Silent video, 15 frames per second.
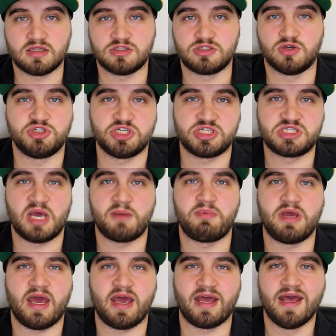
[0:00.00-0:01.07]
And so
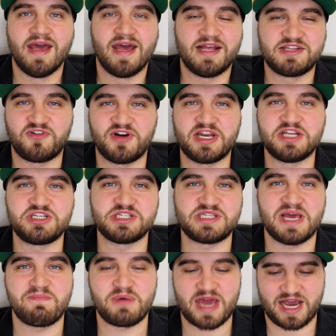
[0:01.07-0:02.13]
Giuseppe, it's funny,
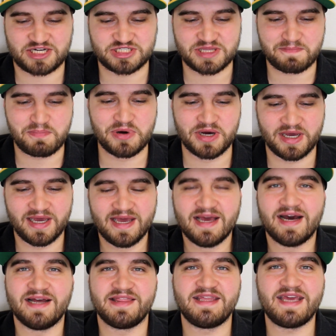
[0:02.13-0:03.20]
Giuseppe actually put
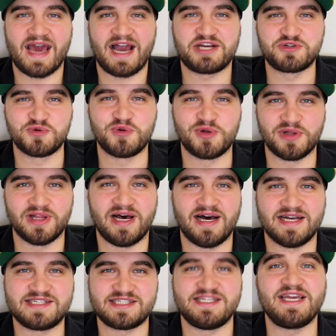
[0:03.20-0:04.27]
the
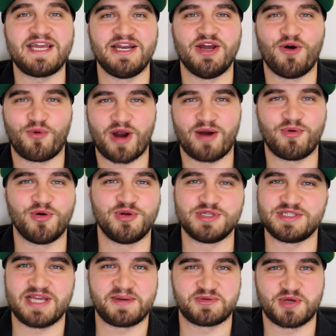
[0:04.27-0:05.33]
actual sticky note where I wrote his
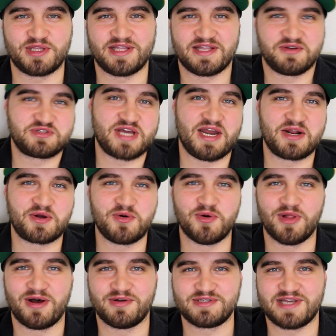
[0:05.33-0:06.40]
name, so I thought that was kind of
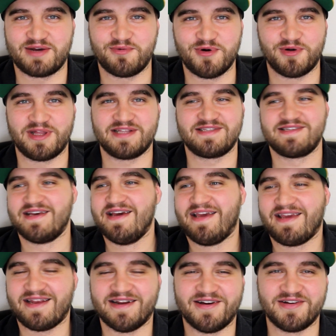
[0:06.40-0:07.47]
cool. I was like, whoa, that's,
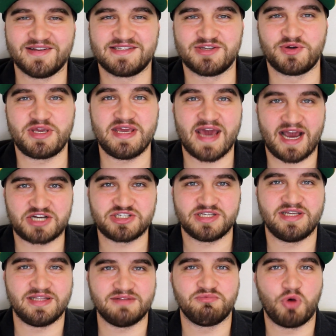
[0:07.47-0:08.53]
you know, so he
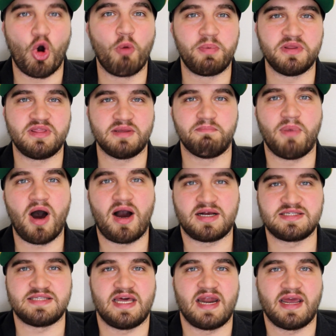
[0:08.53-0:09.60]
actually opened the
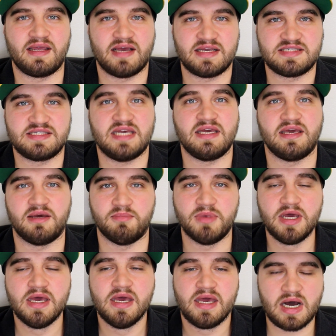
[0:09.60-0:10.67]
box that I sent him.
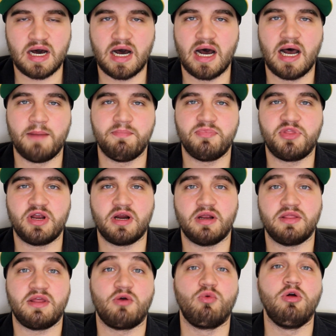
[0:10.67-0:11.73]

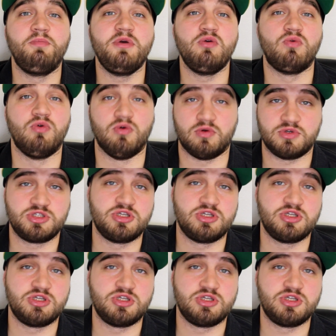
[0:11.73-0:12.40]
There will be rules.